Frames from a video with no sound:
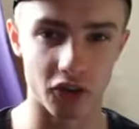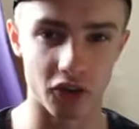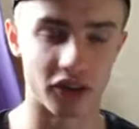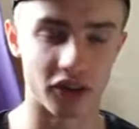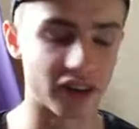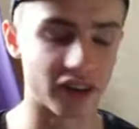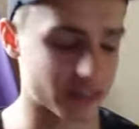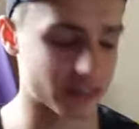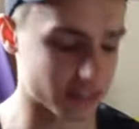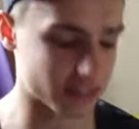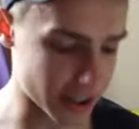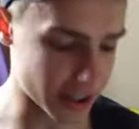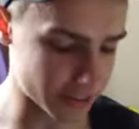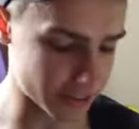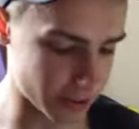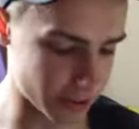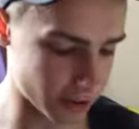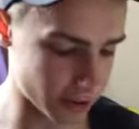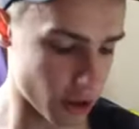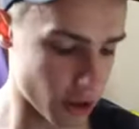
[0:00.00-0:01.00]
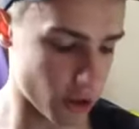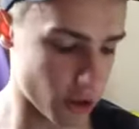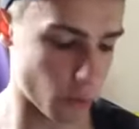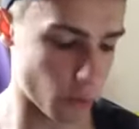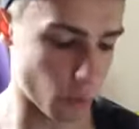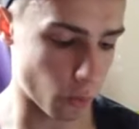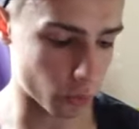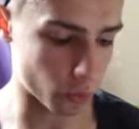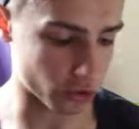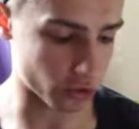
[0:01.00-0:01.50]
standard
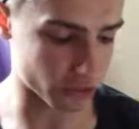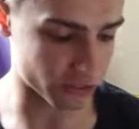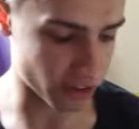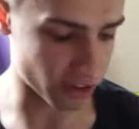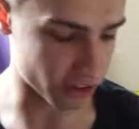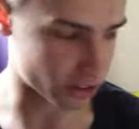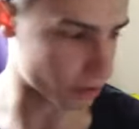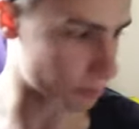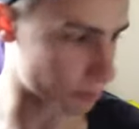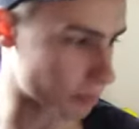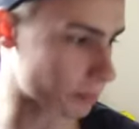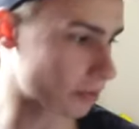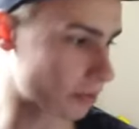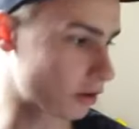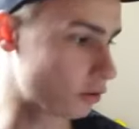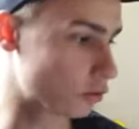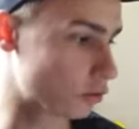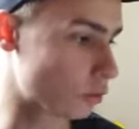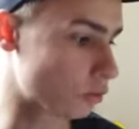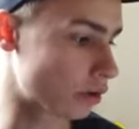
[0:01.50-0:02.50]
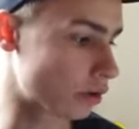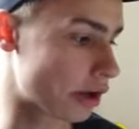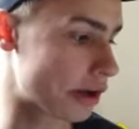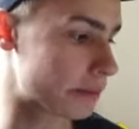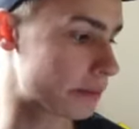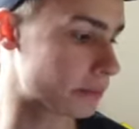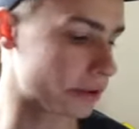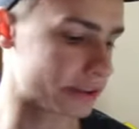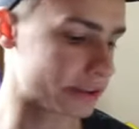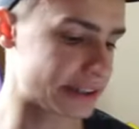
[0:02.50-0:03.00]
versus proposal.
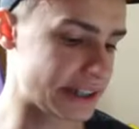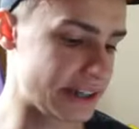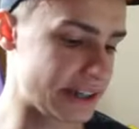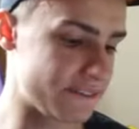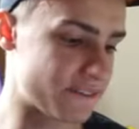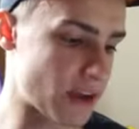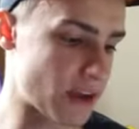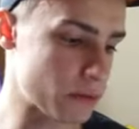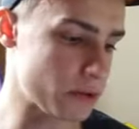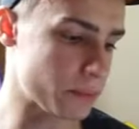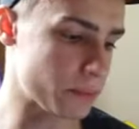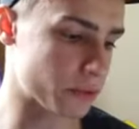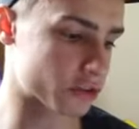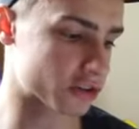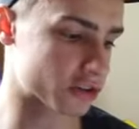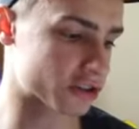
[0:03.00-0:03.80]
She very much